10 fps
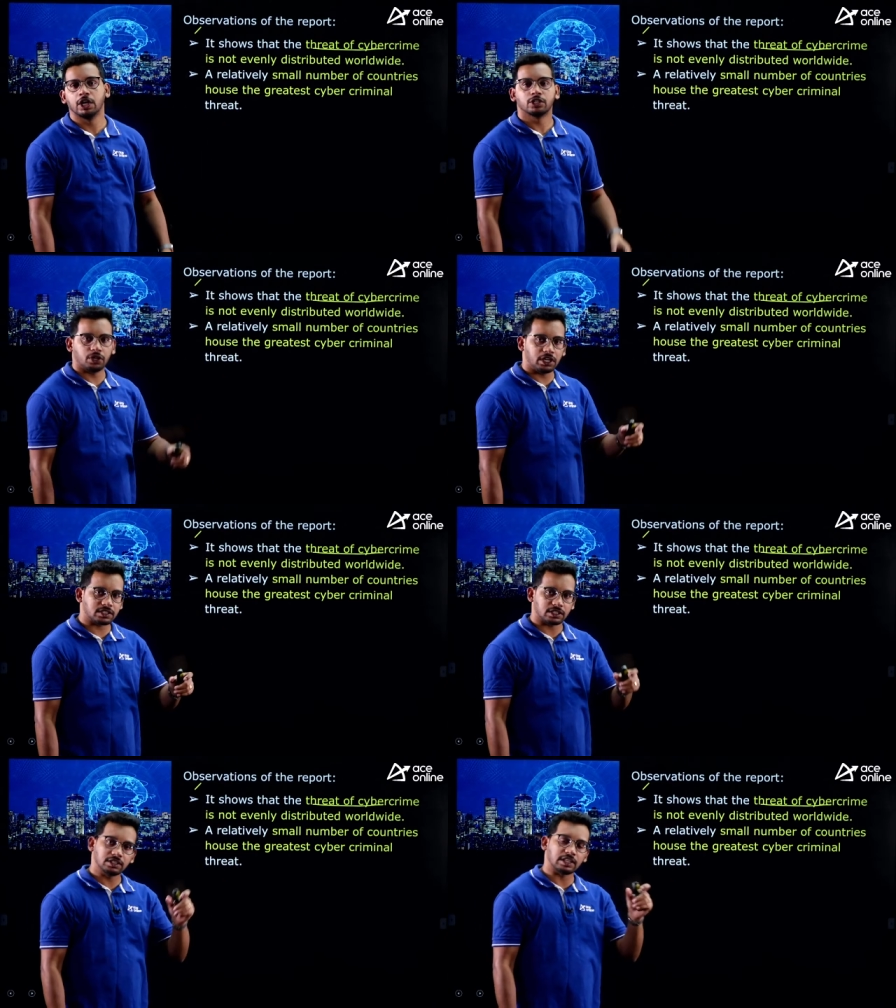So, it
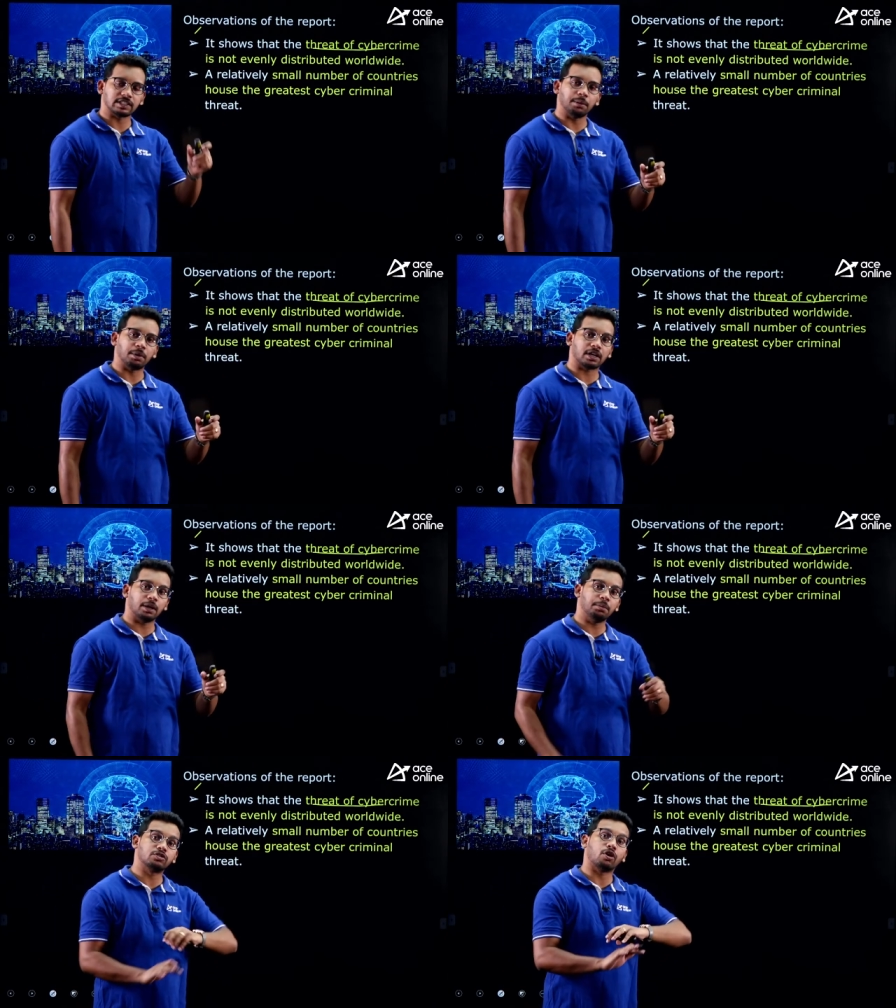is the cyber
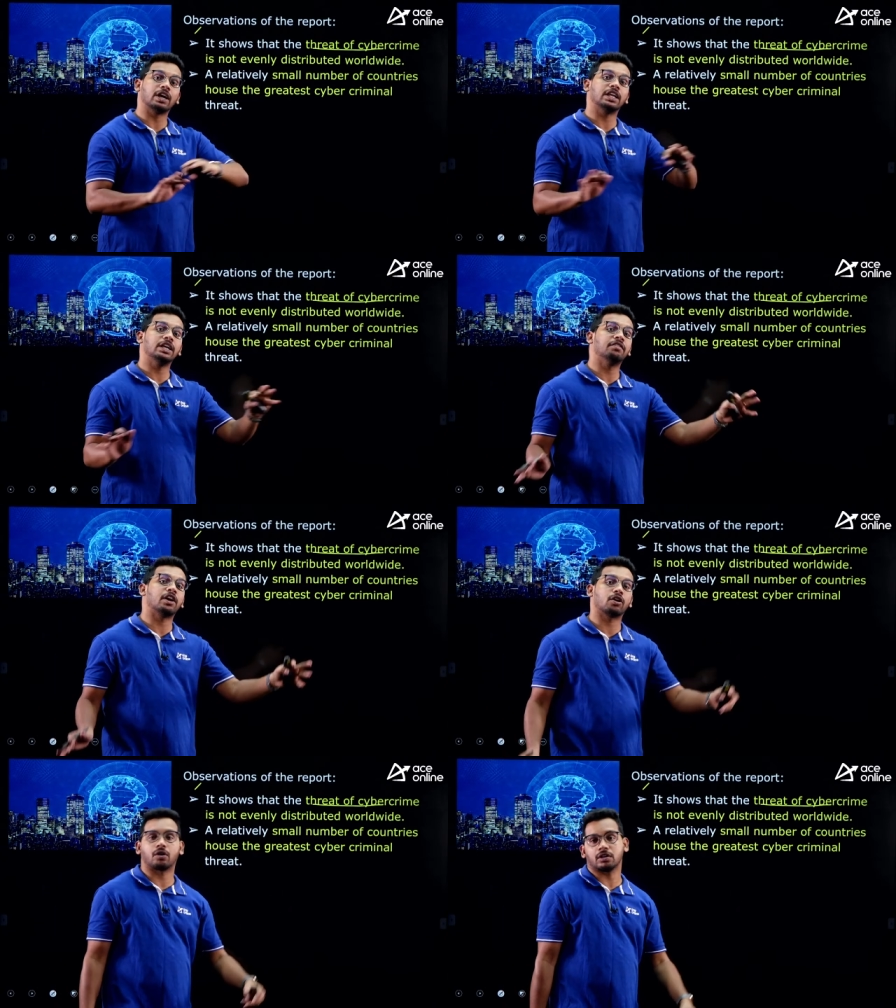crime is not even
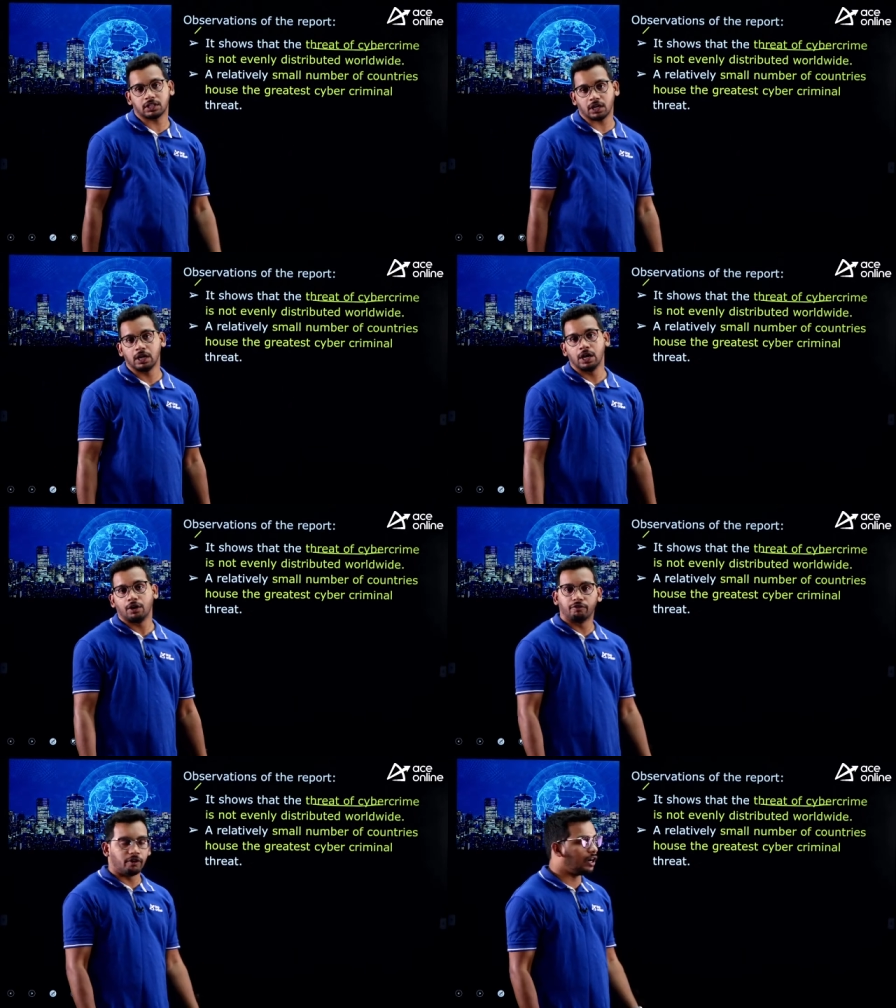across the
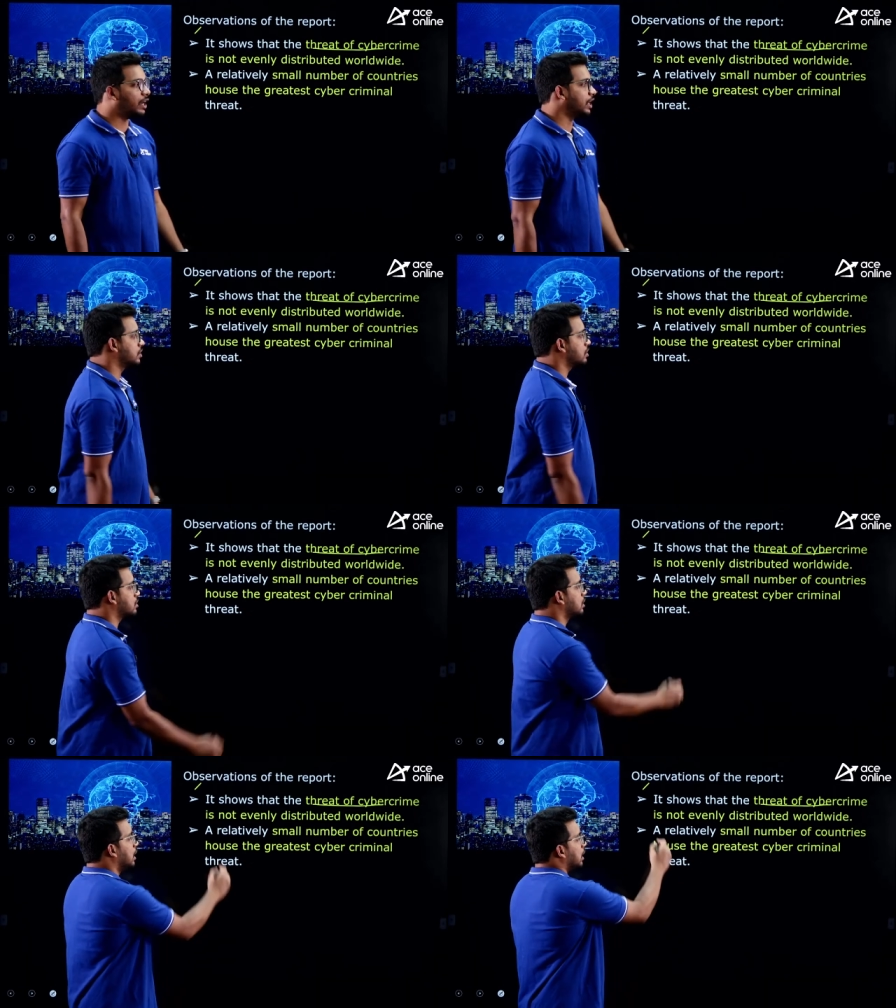world
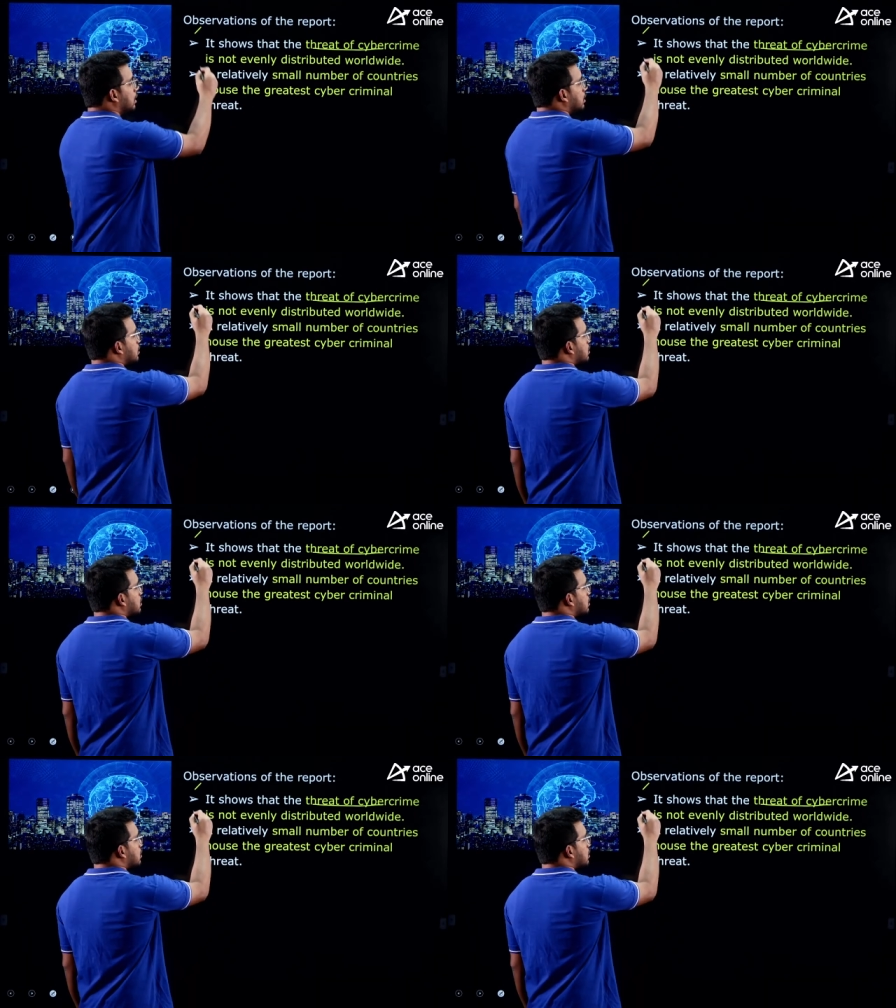nations. This